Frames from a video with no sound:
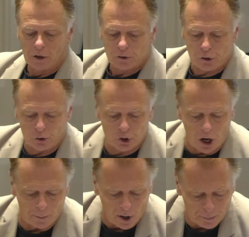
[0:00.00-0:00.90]
So
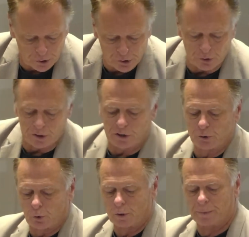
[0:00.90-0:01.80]
job opportunities
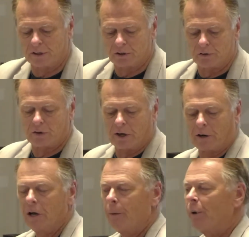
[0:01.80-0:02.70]
were abundant there,